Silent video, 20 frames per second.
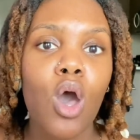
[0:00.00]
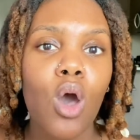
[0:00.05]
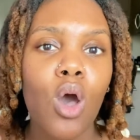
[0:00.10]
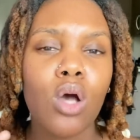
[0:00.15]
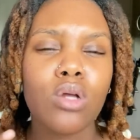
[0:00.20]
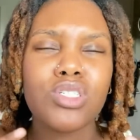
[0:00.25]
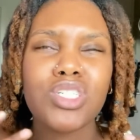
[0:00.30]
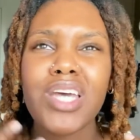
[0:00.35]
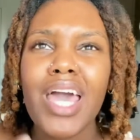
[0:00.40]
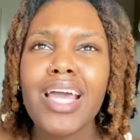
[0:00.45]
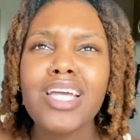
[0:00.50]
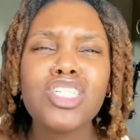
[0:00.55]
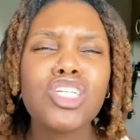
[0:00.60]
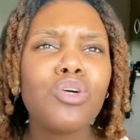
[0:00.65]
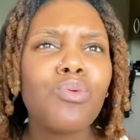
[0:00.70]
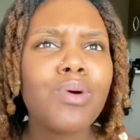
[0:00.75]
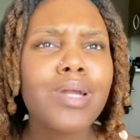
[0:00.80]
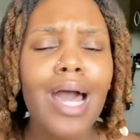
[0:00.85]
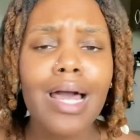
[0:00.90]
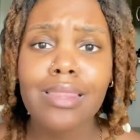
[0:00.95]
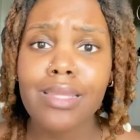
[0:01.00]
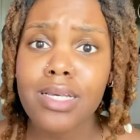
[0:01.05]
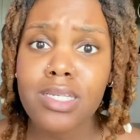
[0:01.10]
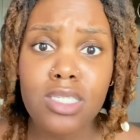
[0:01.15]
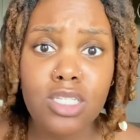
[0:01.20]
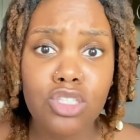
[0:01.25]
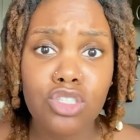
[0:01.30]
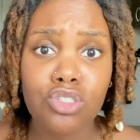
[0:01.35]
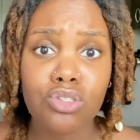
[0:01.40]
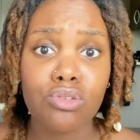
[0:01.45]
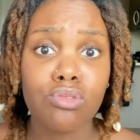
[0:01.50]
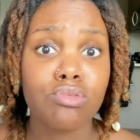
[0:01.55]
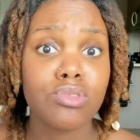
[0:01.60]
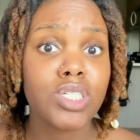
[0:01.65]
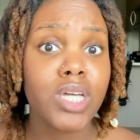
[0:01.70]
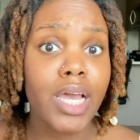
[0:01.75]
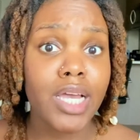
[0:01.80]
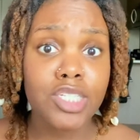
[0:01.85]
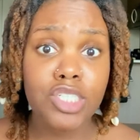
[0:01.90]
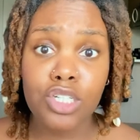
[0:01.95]
changing what I listened to,
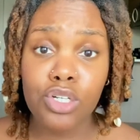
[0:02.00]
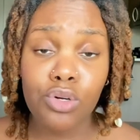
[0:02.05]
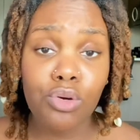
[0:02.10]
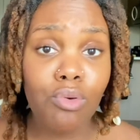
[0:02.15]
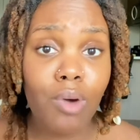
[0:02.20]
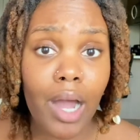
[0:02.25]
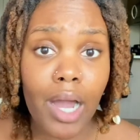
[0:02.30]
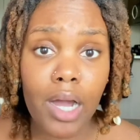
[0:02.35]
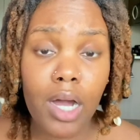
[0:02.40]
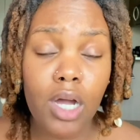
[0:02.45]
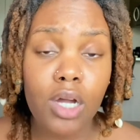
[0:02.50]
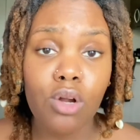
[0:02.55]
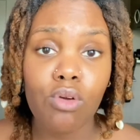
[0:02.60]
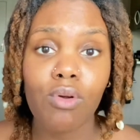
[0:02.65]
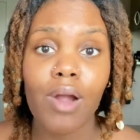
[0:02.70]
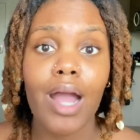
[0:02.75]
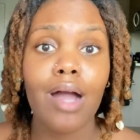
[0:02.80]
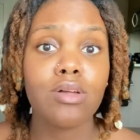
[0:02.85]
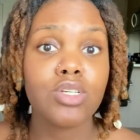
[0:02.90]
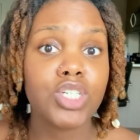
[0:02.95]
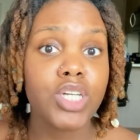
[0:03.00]
changing who I hung around,